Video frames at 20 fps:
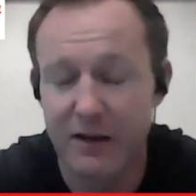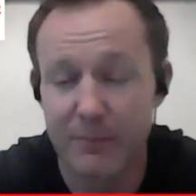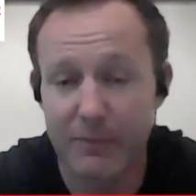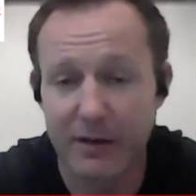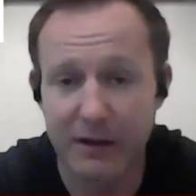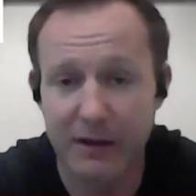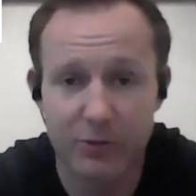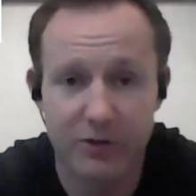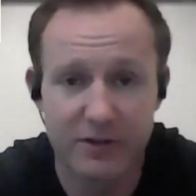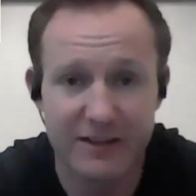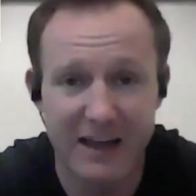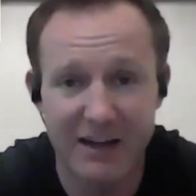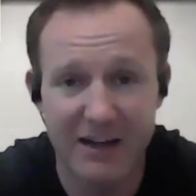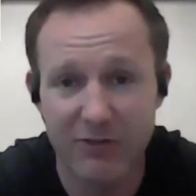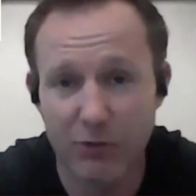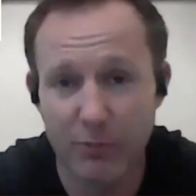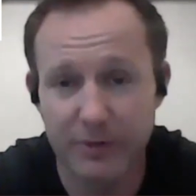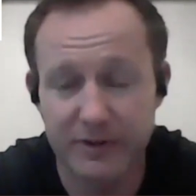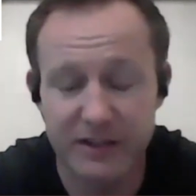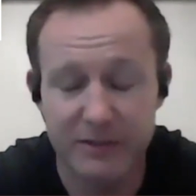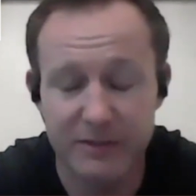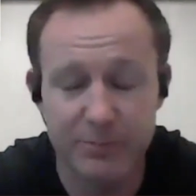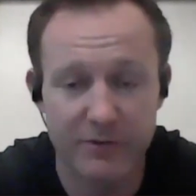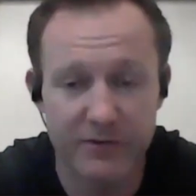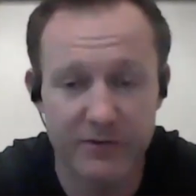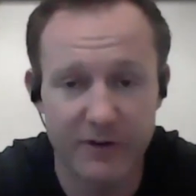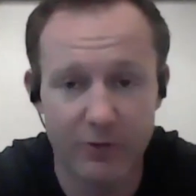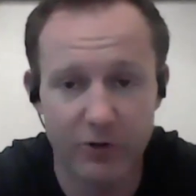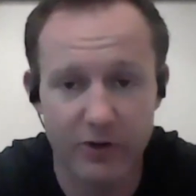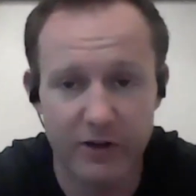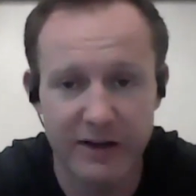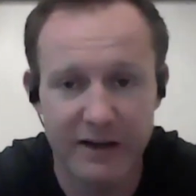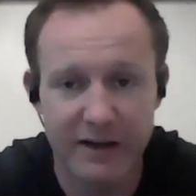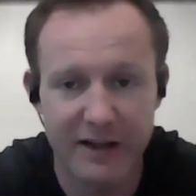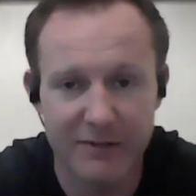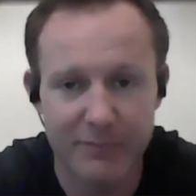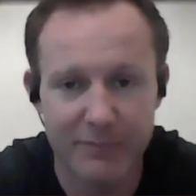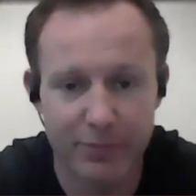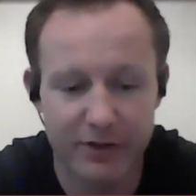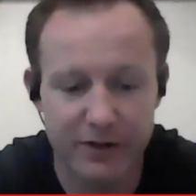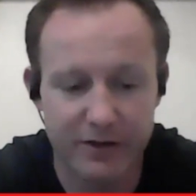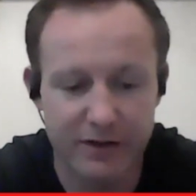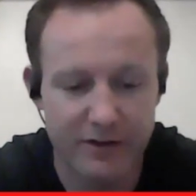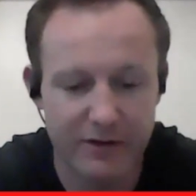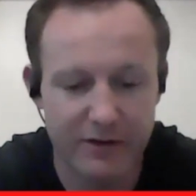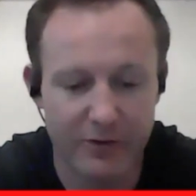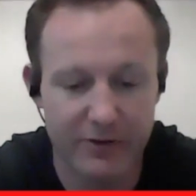be able to dive a little bit deeper if they're looking at it. But